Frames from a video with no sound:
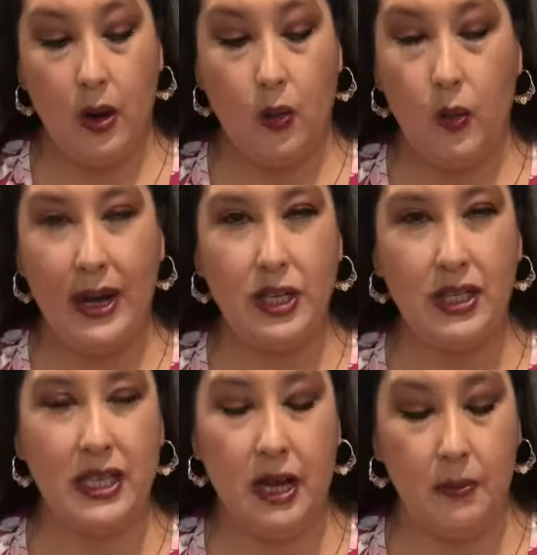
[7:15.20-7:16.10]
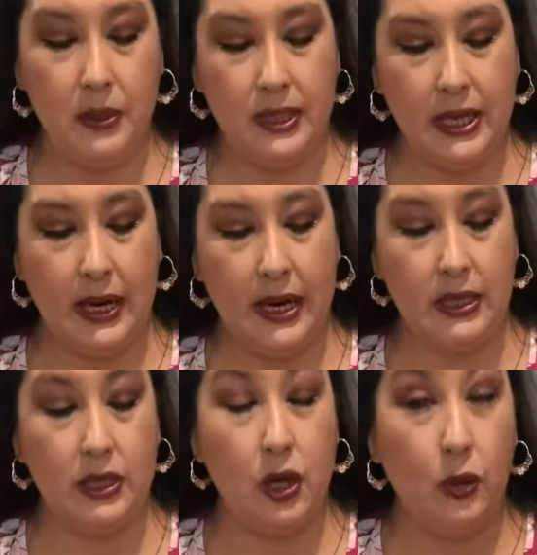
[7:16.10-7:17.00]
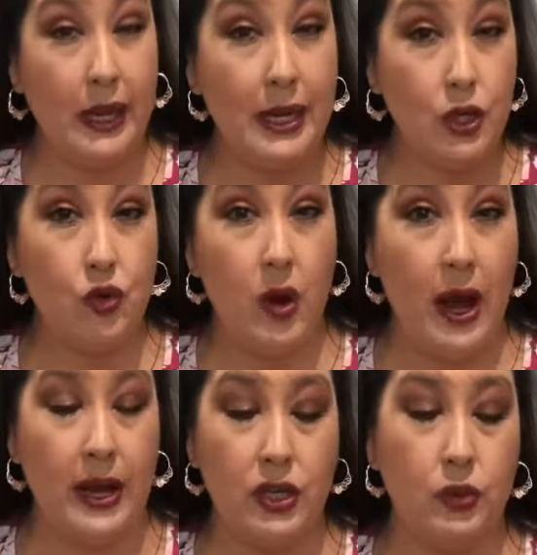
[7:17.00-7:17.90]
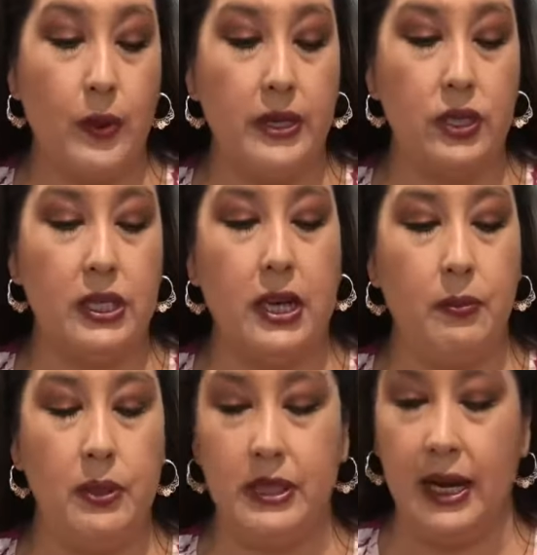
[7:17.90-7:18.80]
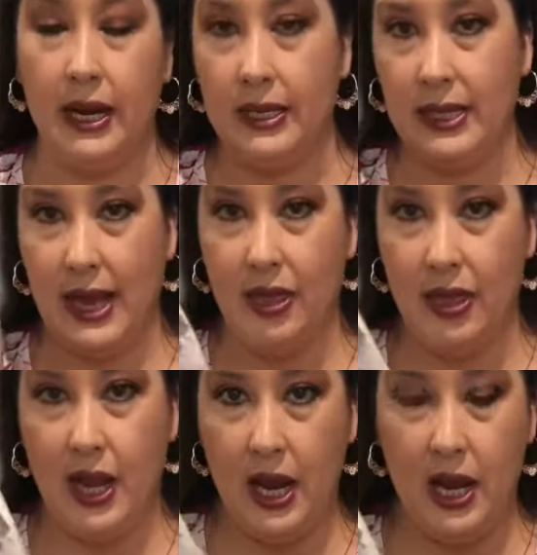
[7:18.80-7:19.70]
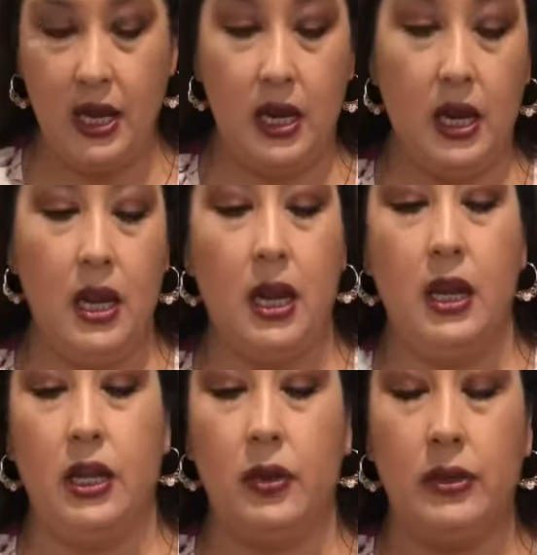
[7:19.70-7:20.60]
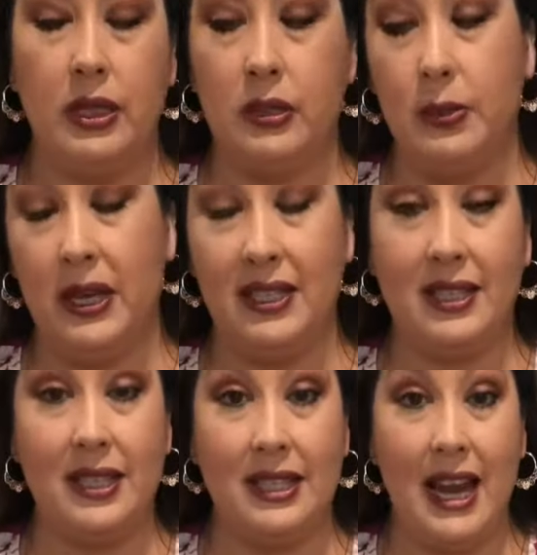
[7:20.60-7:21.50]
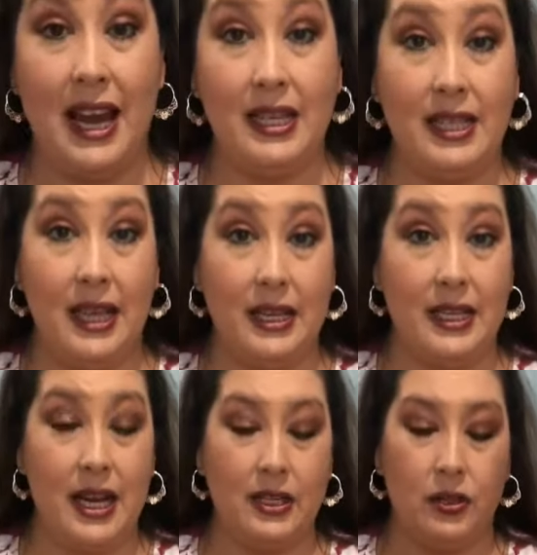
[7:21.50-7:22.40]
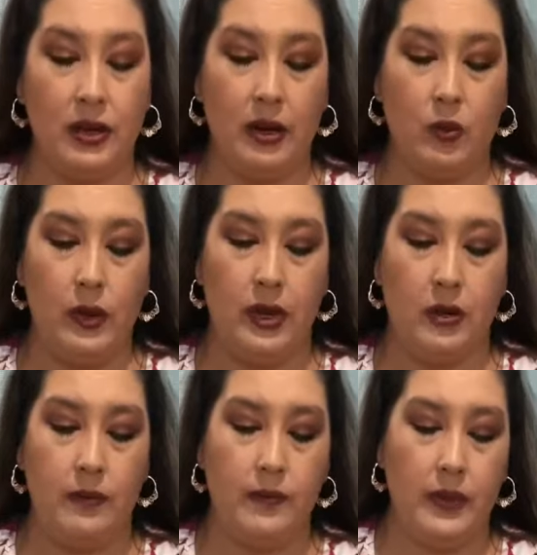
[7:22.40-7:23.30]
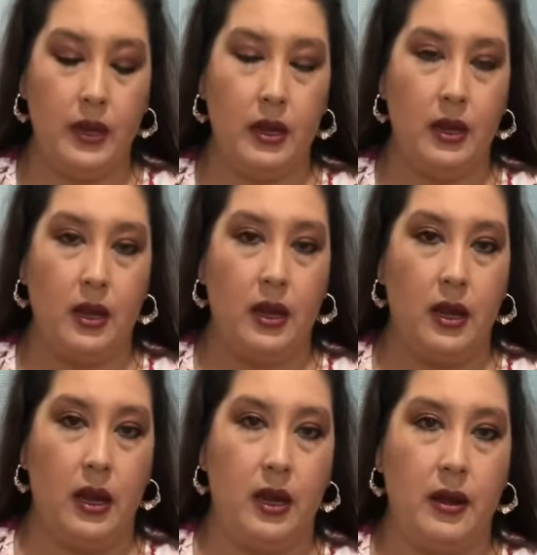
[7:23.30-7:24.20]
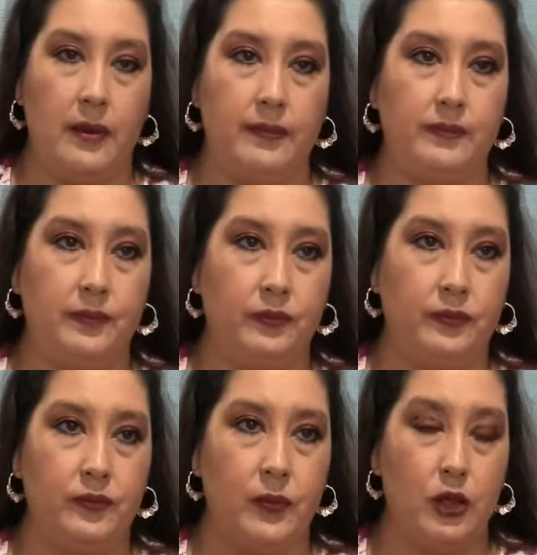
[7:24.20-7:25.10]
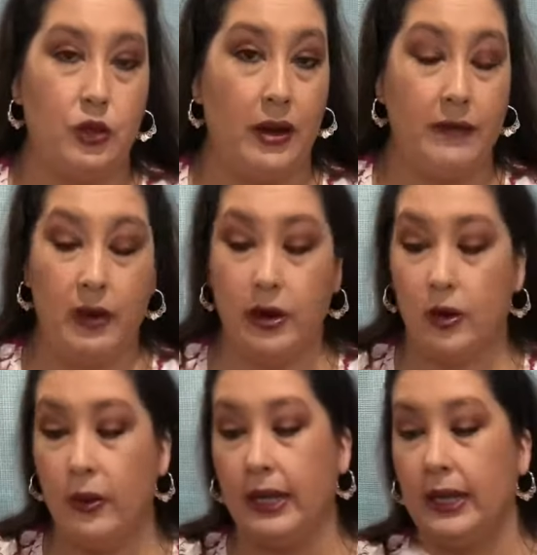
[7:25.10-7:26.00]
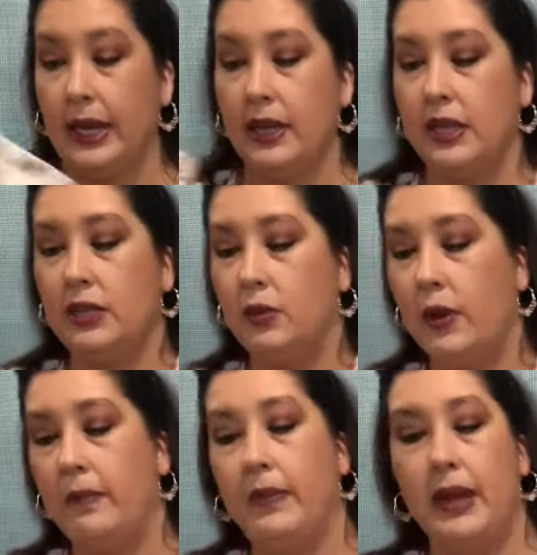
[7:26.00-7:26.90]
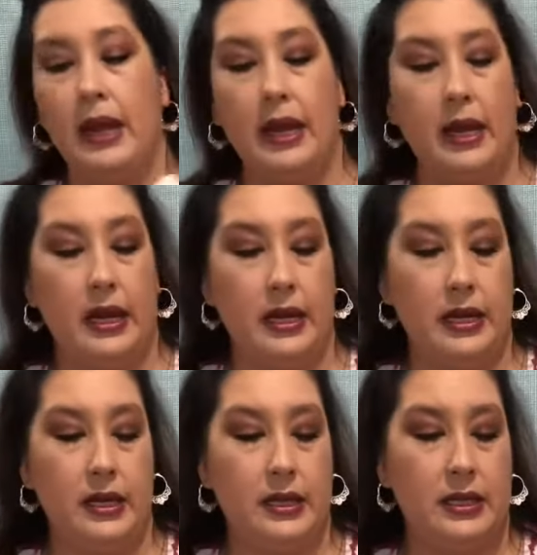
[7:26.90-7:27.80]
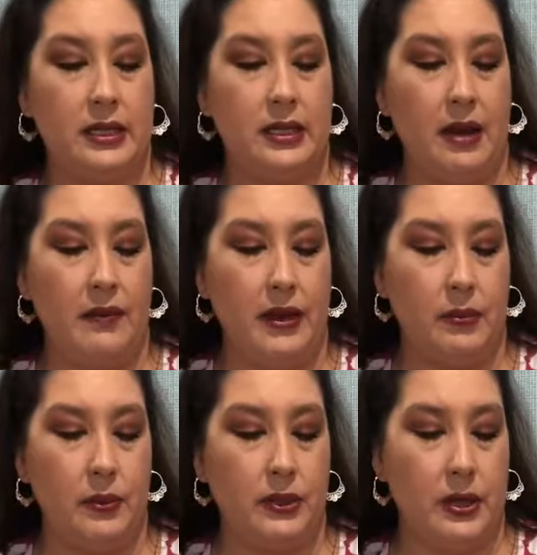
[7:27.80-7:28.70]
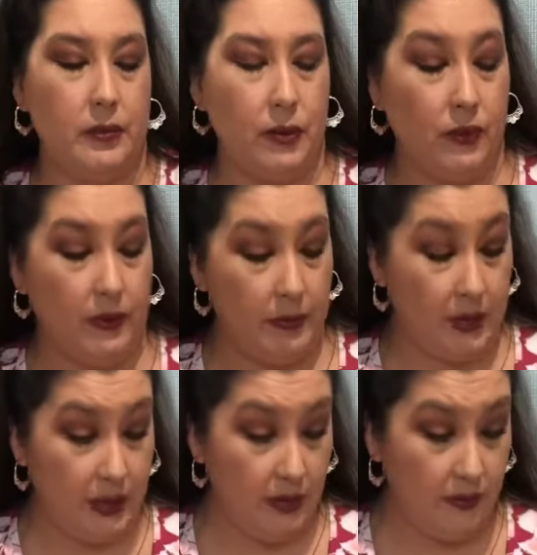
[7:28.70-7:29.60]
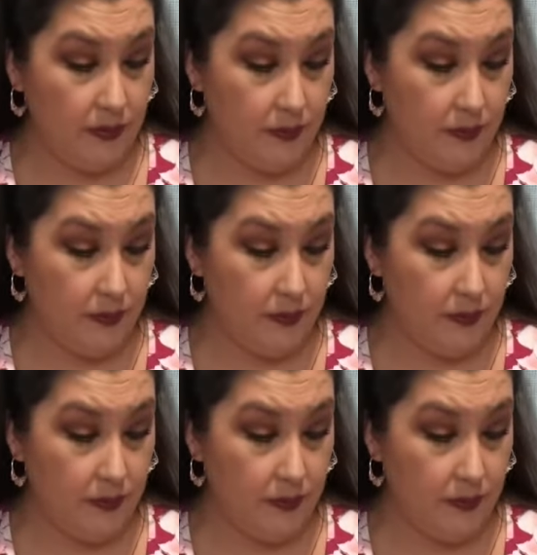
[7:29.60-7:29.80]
Wait just a couple of seconds. Don't let it dry, just wait just a couple of seconds and then use this, because since it's hand sanitizer, it will dry very quickly. And this one is 70% proof, I believe.